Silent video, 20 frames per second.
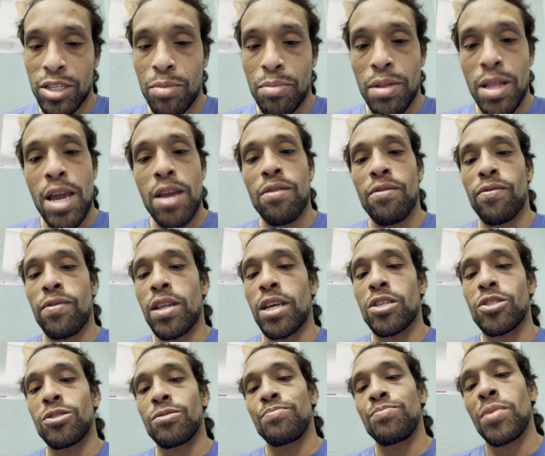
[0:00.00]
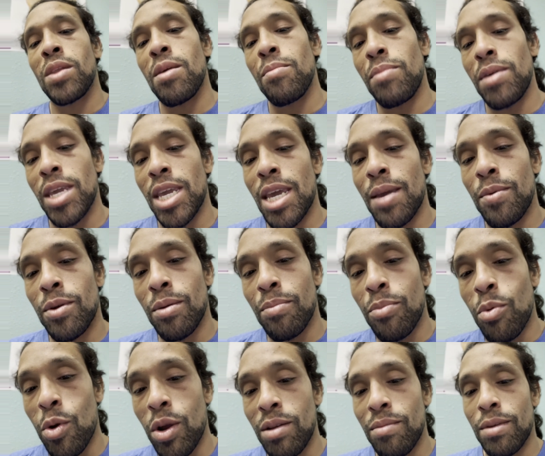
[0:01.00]
or plantar flexion, being able to
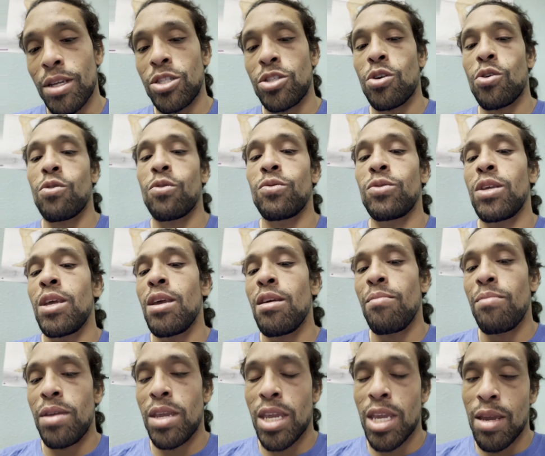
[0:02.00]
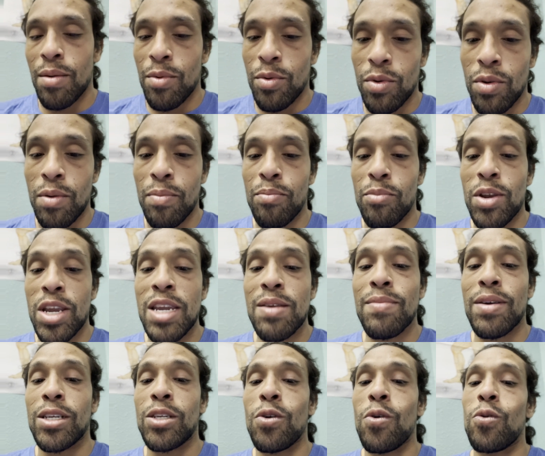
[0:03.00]
point my toes, being able to bring
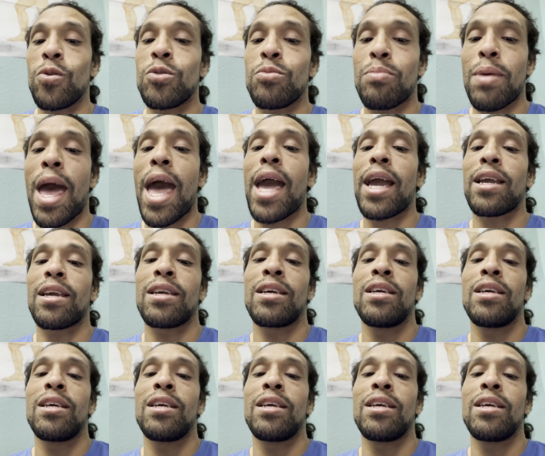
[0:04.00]
my toes back.